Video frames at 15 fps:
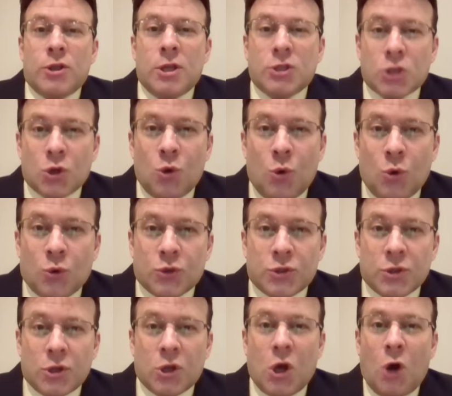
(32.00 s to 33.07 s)
the
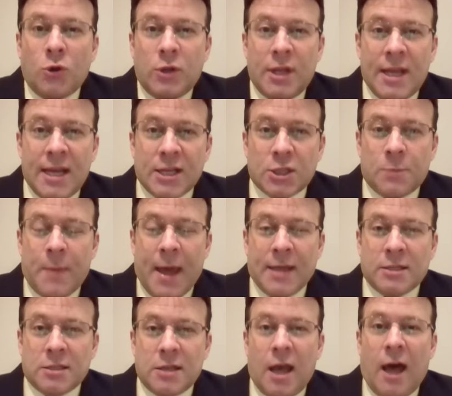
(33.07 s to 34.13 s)
schools go to the
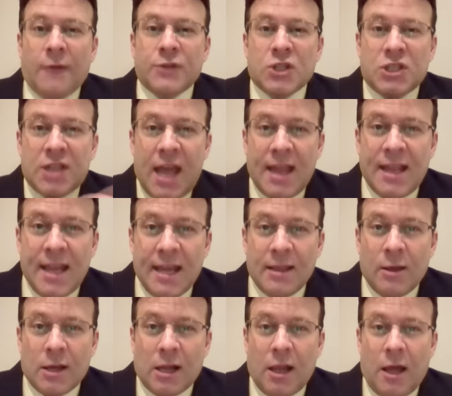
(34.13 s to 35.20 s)
expense of sending
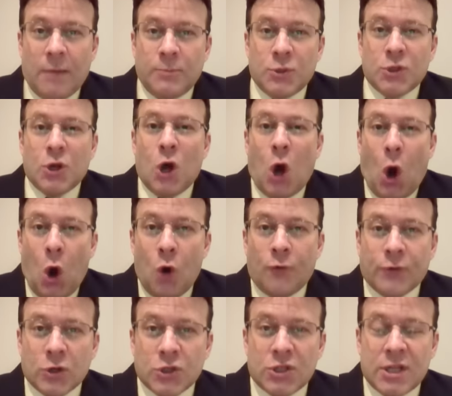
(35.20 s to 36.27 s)
the clubs
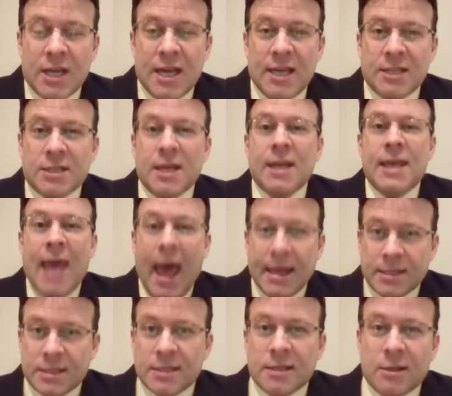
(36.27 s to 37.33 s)
overseas.
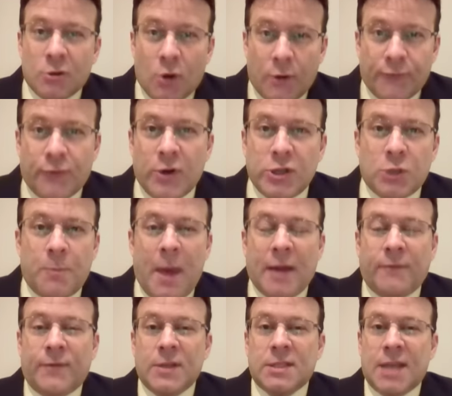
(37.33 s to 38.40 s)
Yes, there are fringe
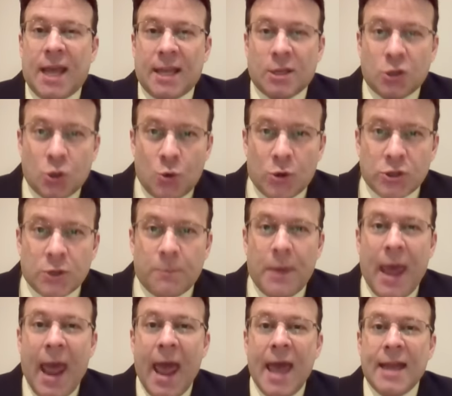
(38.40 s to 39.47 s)
benefits. They get to tour
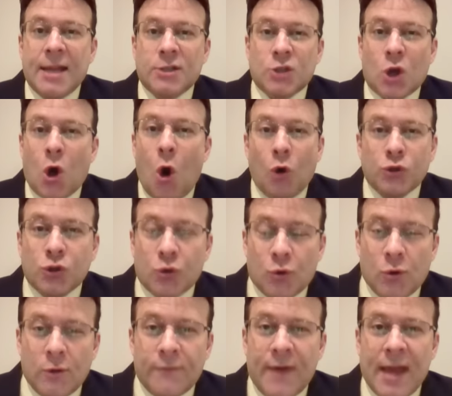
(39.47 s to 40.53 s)
Japan. It's a
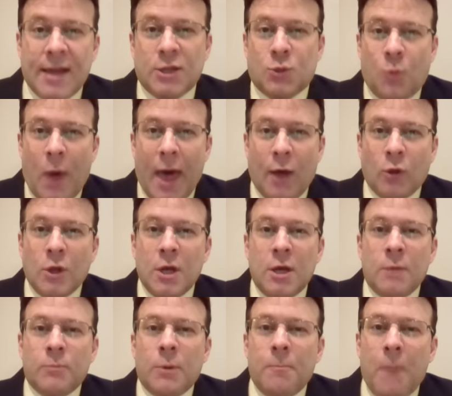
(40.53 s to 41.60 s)
cultural event as well.
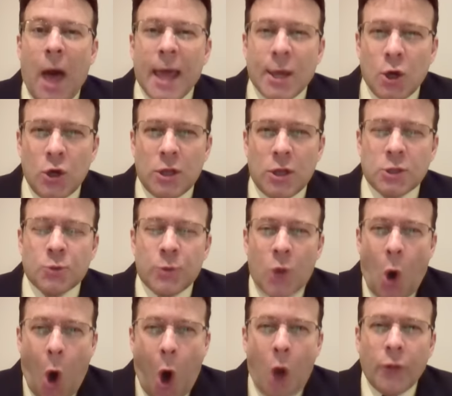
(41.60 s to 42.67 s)
But my goodness,
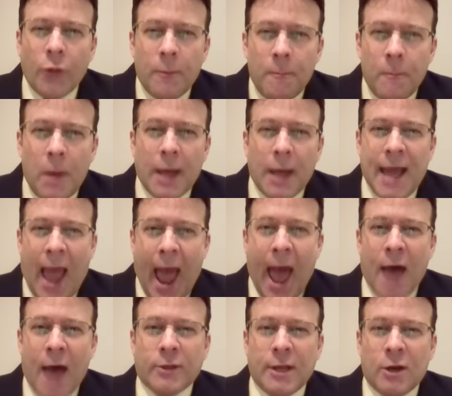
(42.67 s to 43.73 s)
with all the money
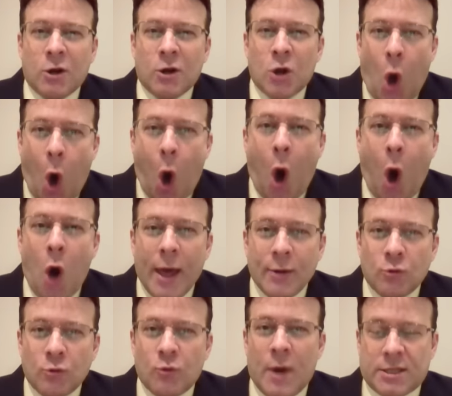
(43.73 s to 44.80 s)
out there and all
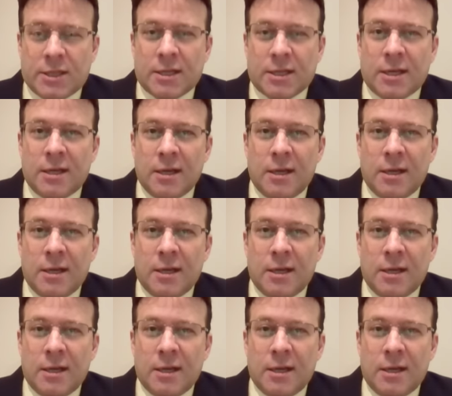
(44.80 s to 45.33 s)
at risk,